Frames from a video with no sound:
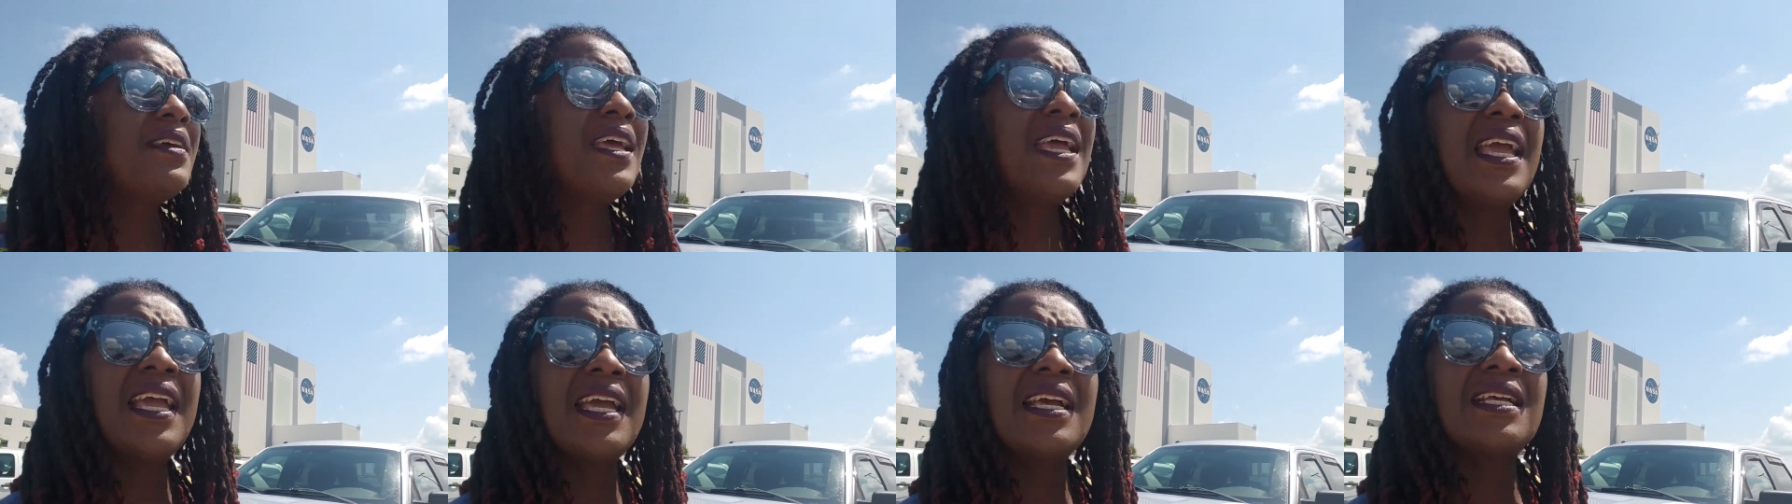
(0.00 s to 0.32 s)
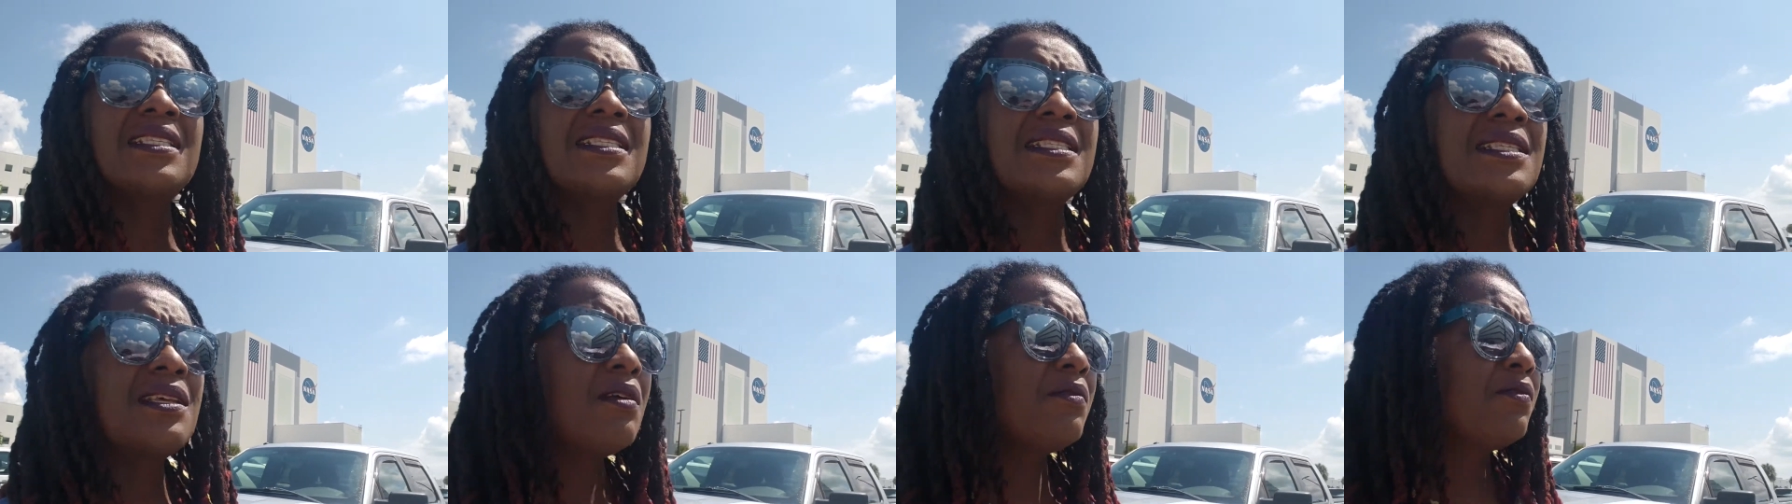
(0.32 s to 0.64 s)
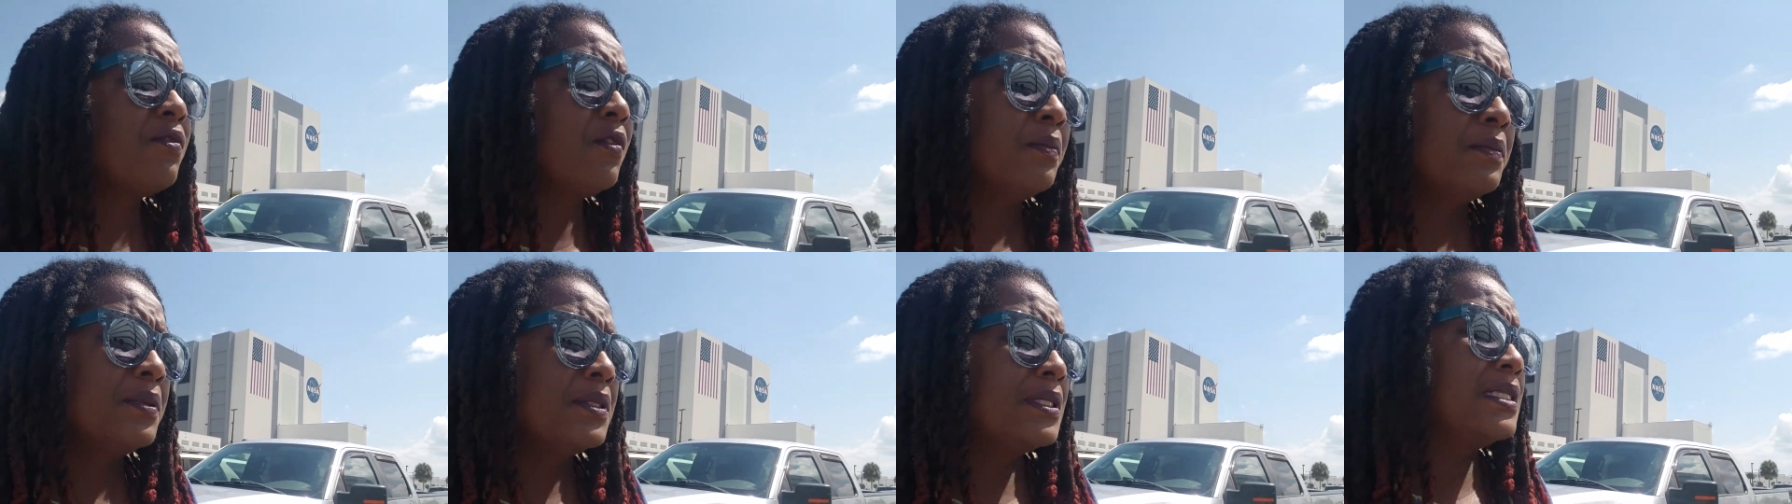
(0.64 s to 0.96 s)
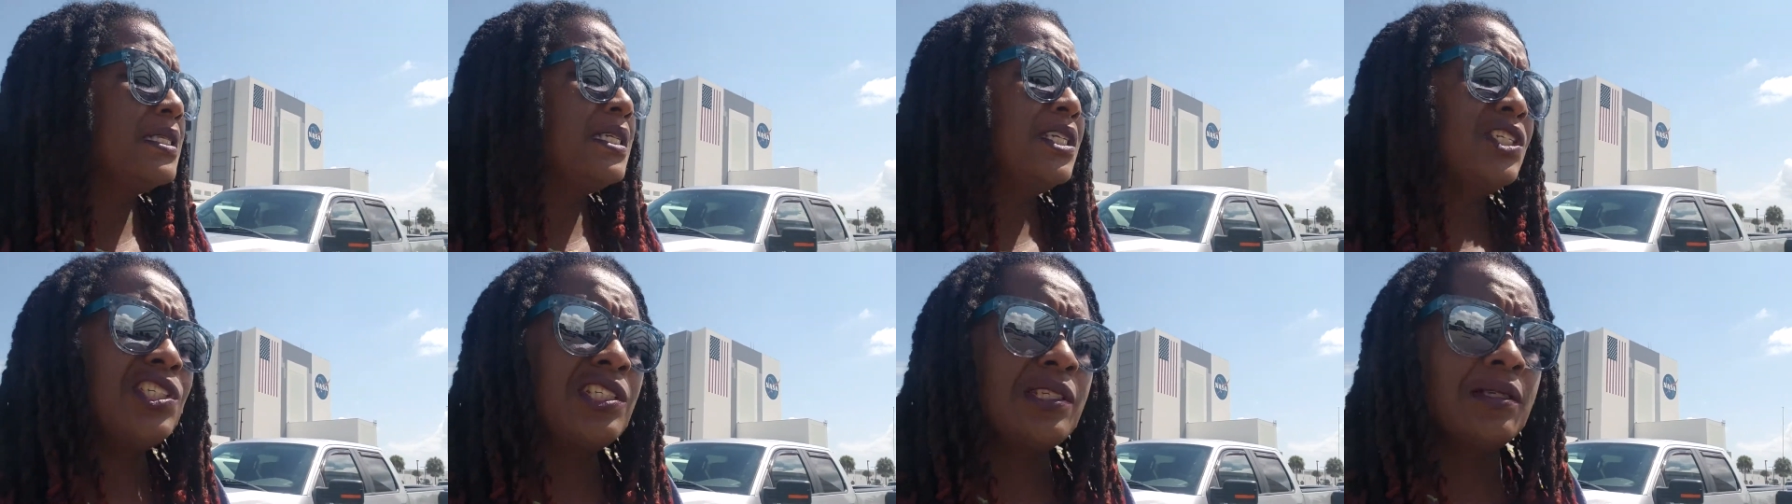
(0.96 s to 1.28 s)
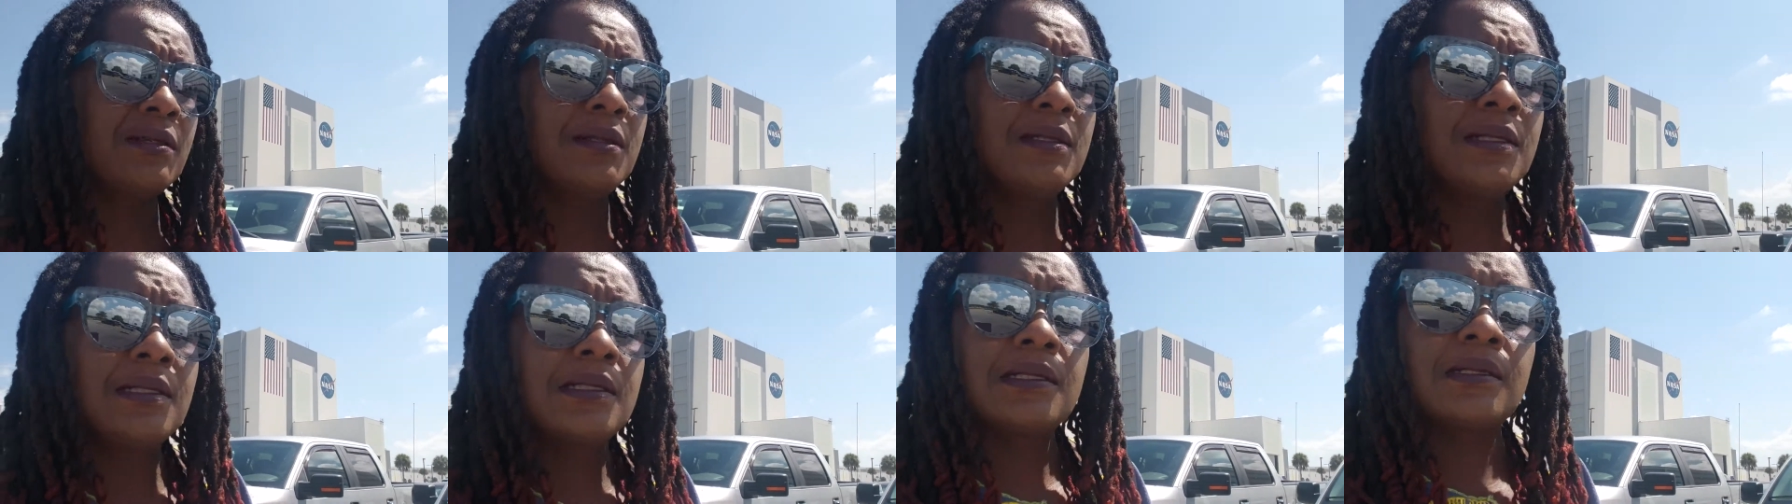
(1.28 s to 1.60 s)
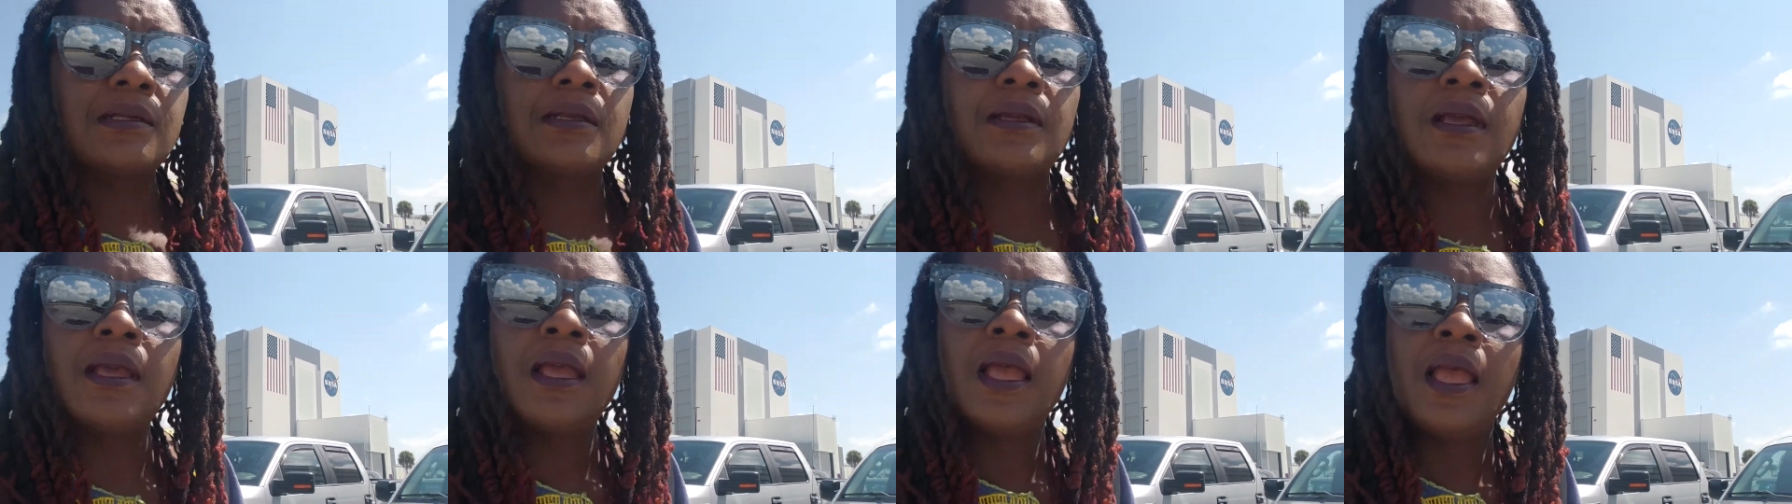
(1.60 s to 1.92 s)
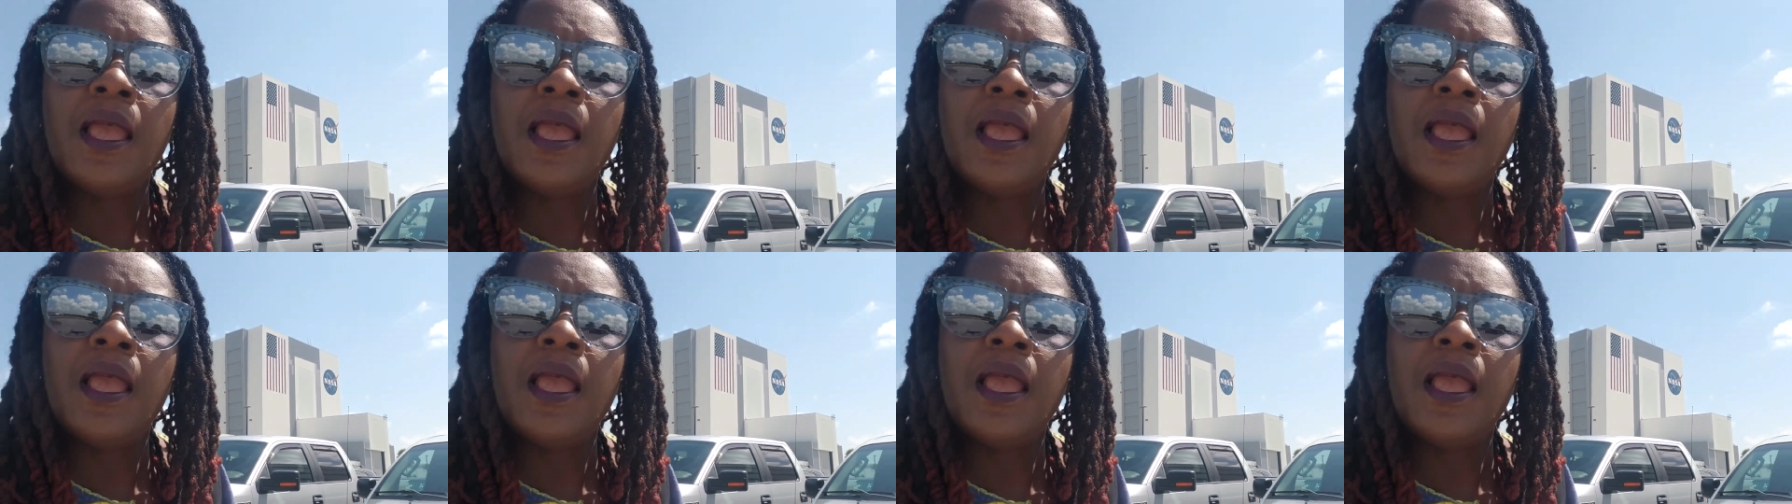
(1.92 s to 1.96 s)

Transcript: had several positions.